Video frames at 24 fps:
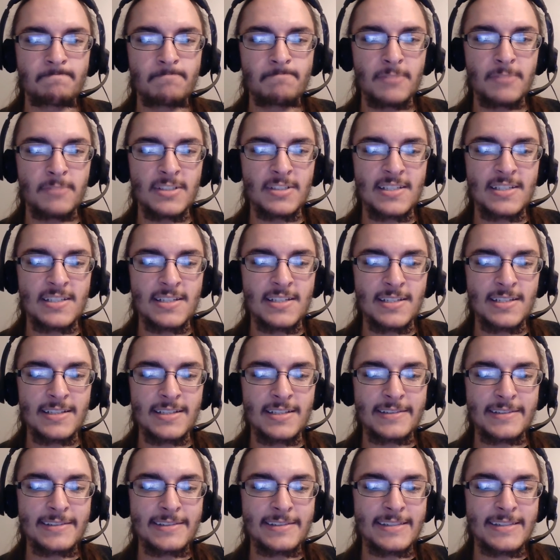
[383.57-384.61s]
was
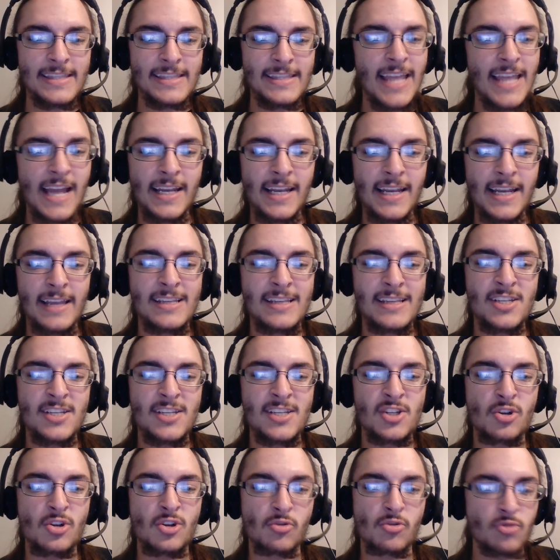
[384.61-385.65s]
that
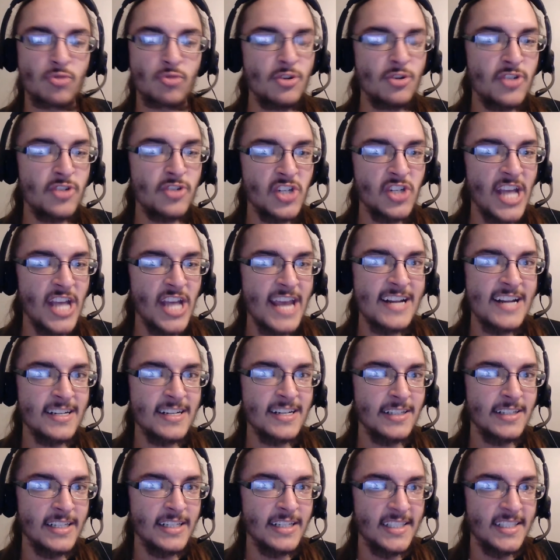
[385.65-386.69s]

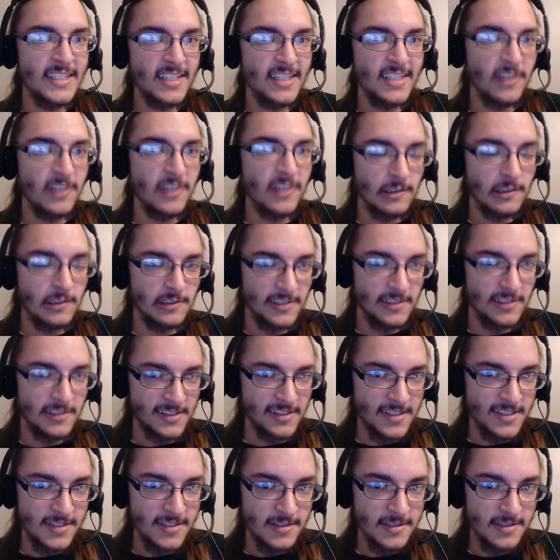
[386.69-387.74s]
excruciatingly
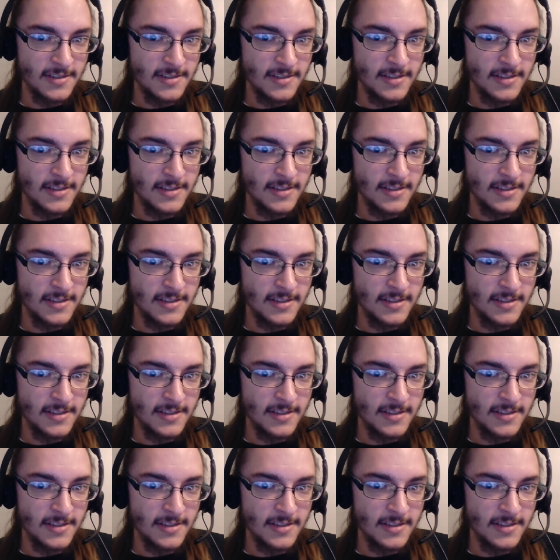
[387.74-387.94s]
difficult